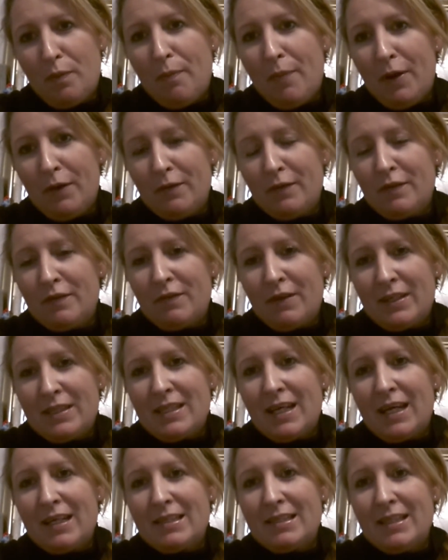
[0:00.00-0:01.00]
promote this
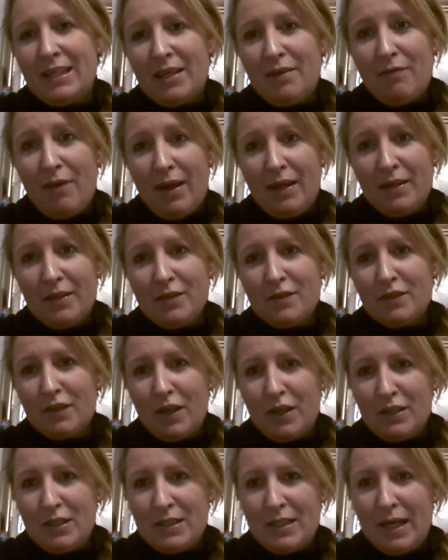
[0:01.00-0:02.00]
fantastic event that's
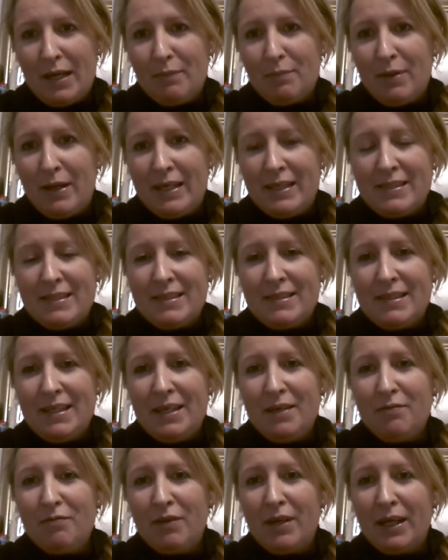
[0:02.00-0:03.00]
going to take place this
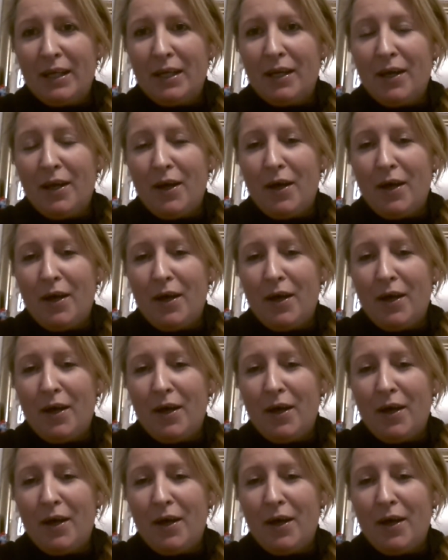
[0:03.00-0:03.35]
evening,